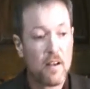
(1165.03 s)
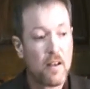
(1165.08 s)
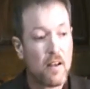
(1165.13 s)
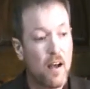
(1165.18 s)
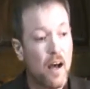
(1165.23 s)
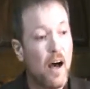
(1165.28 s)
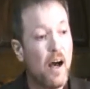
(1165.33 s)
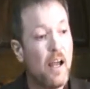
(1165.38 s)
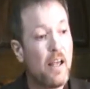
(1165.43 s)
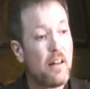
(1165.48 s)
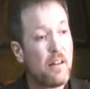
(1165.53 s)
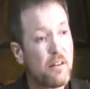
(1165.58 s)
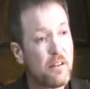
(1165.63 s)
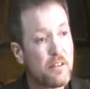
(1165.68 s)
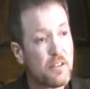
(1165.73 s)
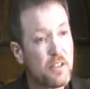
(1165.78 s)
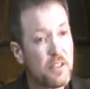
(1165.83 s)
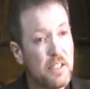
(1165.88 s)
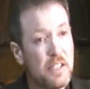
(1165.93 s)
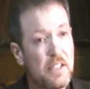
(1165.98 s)
I learned
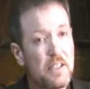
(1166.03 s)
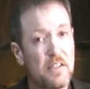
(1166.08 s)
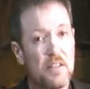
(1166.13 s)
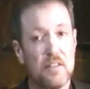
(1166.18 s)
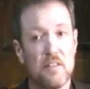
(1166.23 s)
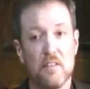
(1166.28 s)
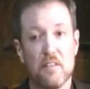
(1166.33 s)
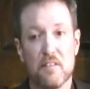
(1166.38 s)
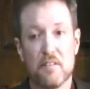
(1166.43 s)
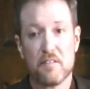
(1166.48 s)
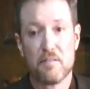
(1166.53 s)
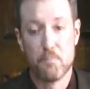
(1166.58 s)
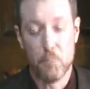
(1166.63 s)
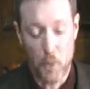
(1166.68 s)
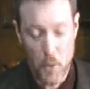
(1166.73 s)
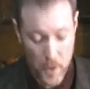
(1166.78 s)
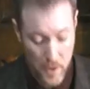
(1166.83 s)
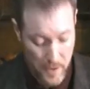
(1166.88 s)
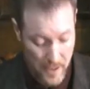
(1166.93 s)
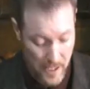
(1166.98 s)
to listen
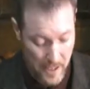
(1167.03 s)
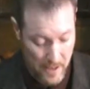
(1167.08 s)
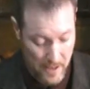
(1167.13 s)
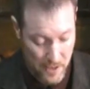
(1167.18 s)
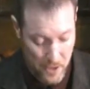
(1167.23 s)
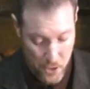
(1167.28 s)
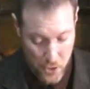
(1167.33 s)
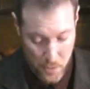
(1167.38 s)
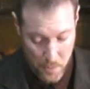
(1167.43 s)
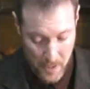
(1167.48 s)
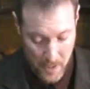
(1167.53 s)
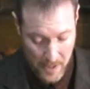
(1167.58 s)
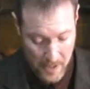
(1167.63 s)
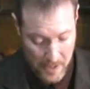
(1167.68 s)
more than to speak.